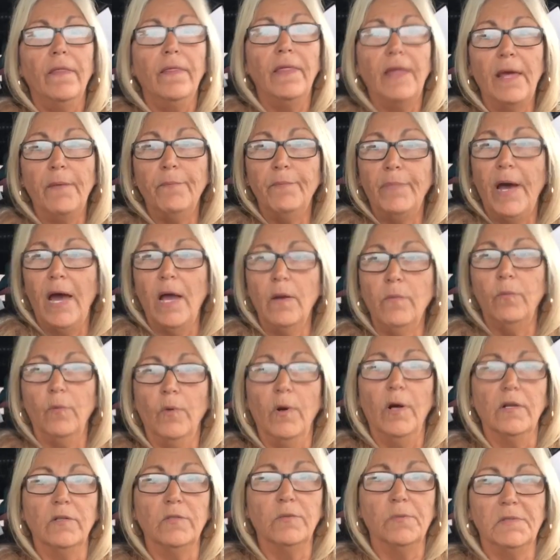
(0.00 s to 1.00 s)
that Bob
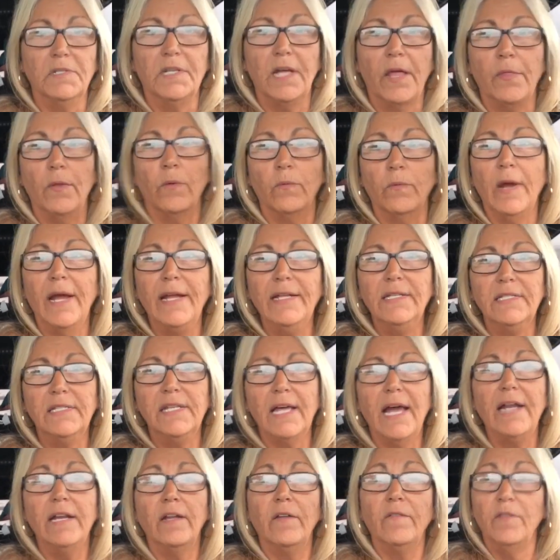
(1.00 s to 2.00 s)
Wells was on the right
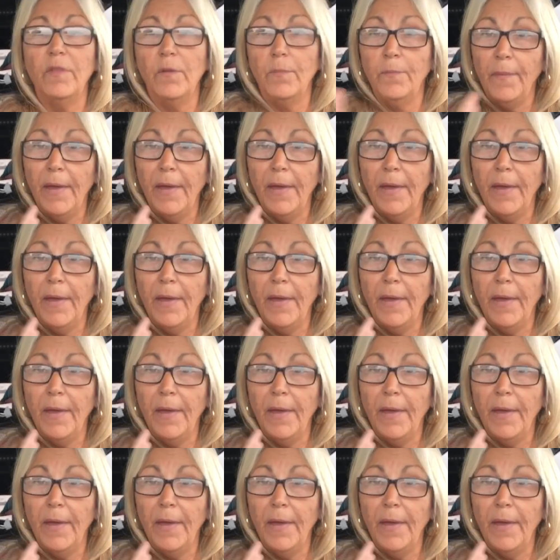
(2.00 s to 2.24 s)
side of the